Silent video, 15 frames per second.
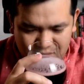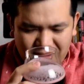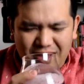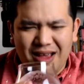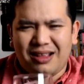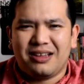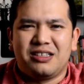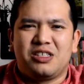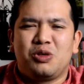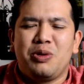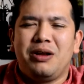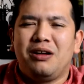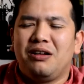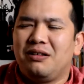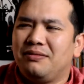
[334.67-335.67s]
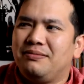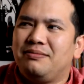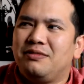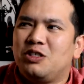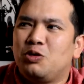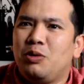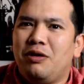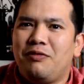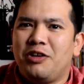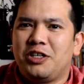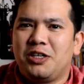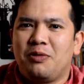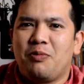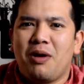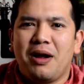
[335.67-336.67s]
Yeah, like a sweeter
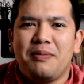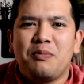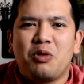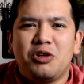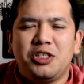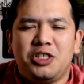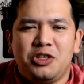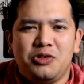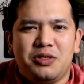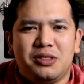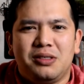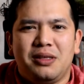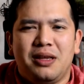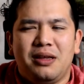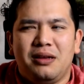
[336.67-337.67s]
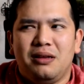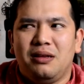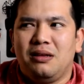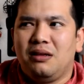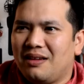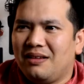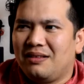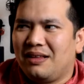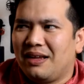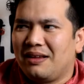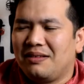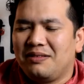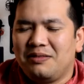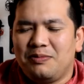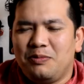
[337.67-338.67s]
version of wine, more juice than
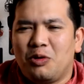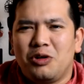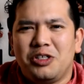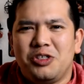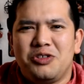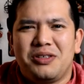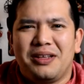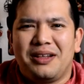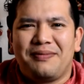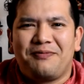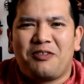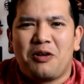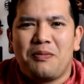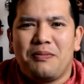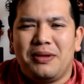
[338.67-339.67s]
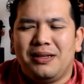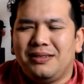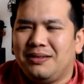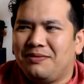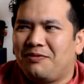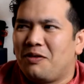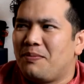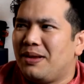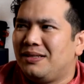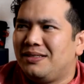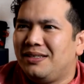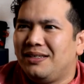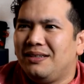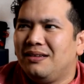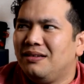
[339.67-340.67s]

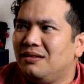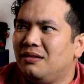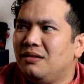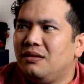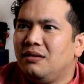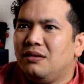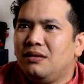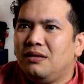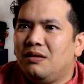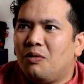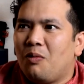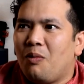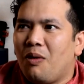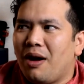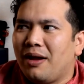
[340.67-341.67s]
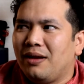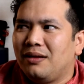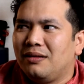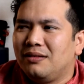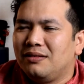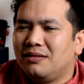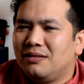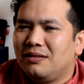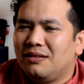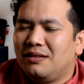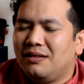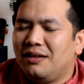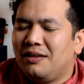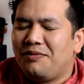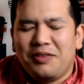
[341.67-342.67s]
fermented wine.
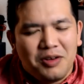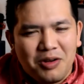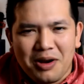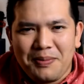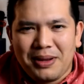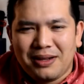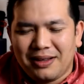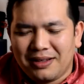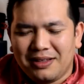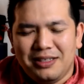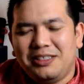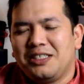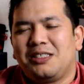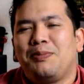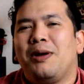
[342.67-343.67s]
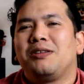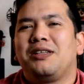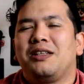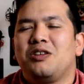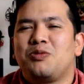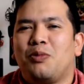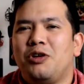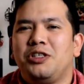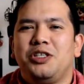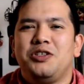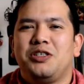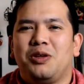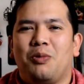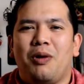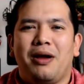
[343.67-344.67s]
If you know what I mean, like it just smells like there's more
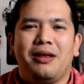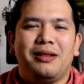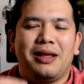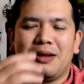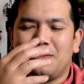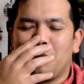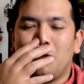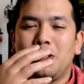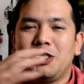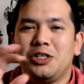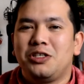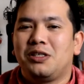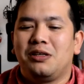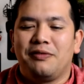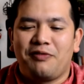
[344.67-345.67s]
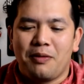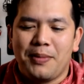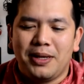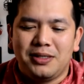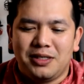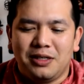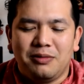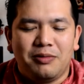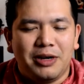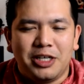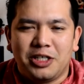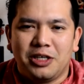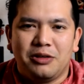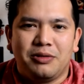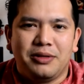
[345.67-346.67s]
juice to wine, like more juice to fermented
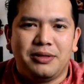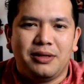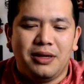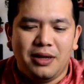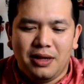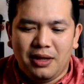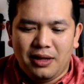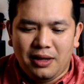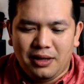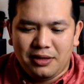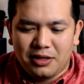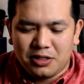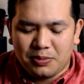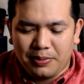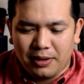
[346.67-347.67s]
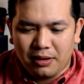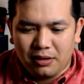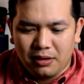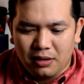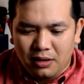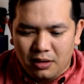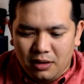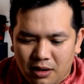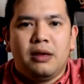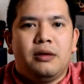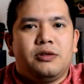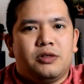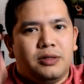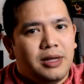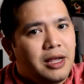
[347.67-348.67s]
ratio in this beer.
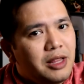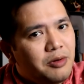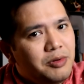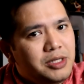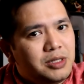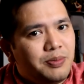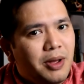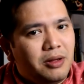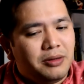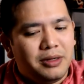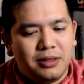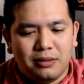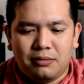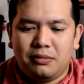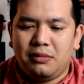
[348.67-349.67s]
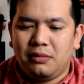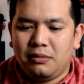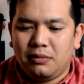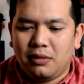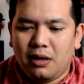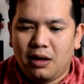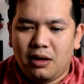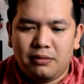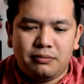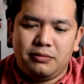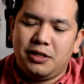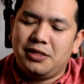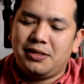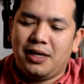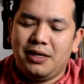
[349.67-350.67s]
So now that we smelled it,
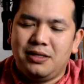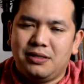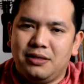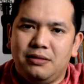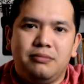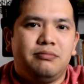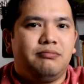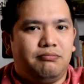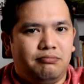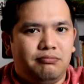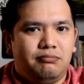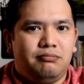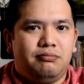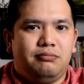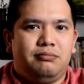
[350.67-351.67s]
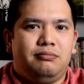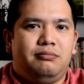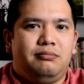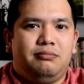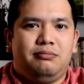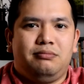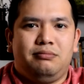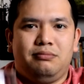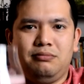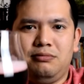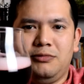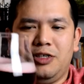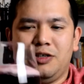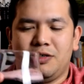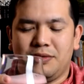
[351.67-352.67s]
let's taste it.
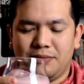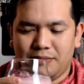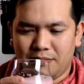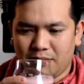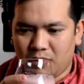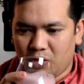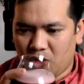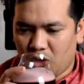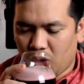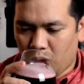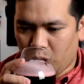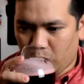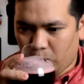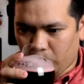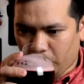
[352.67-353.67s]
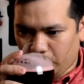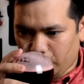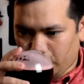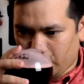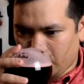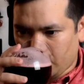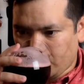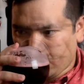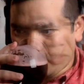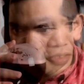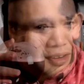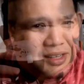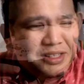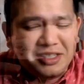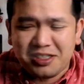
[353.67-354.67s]
Cheers.
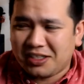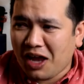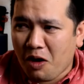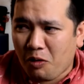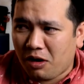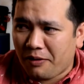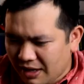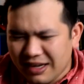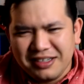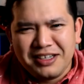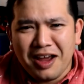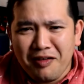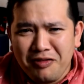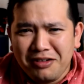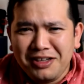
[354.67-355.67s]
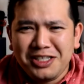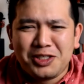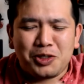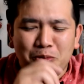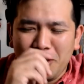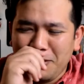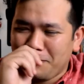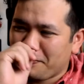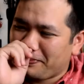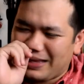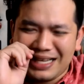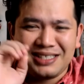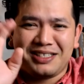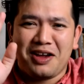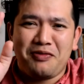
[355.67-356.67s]
Definitely sour and definitely sweet,
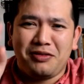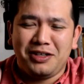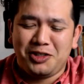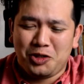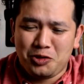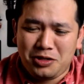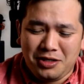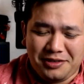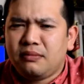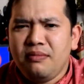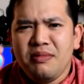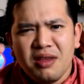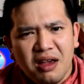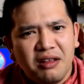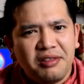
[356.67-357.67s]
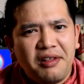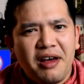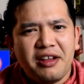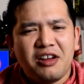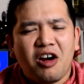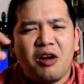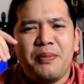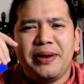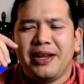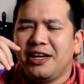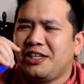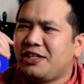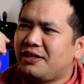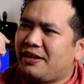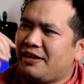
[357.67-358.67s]
definitely juicy. A lot of
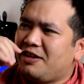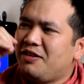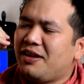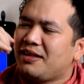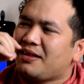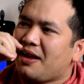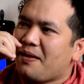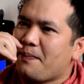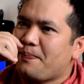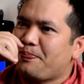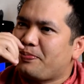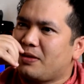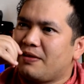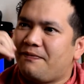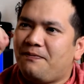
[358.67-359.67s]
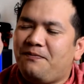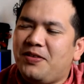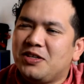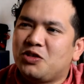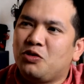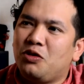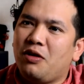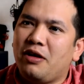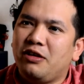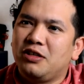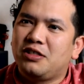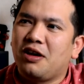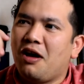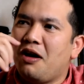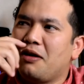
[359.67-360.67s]
carbonation, like you get that fizzle on your
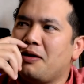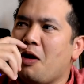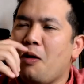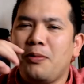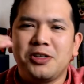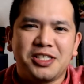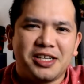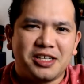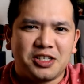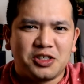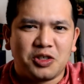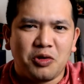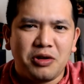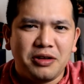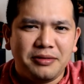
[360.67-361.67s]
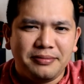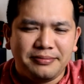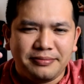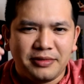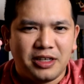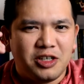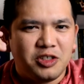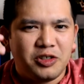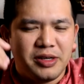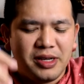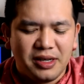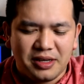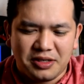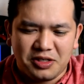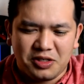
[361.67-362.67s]
tongue, almost like a soda, like you're drinking a